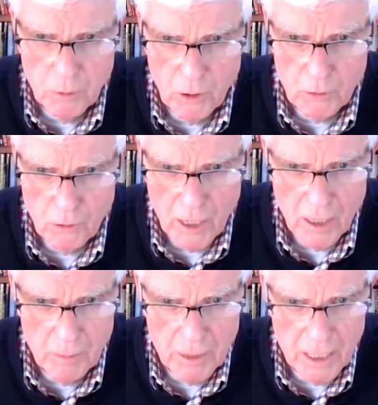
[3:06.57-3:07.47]

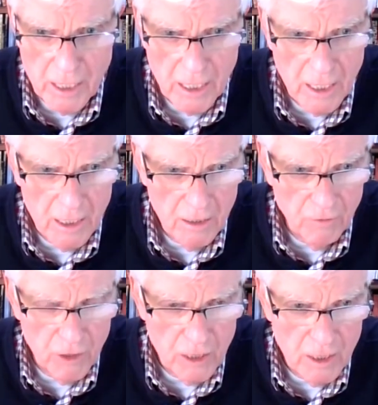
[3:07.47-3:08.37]
program, and
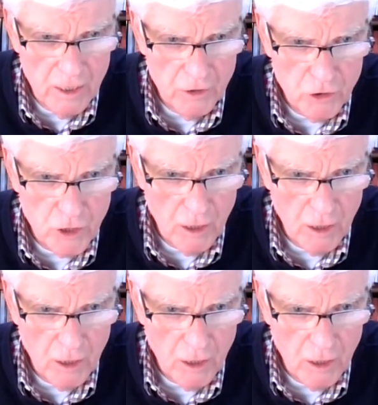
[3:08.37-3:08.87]
if he is,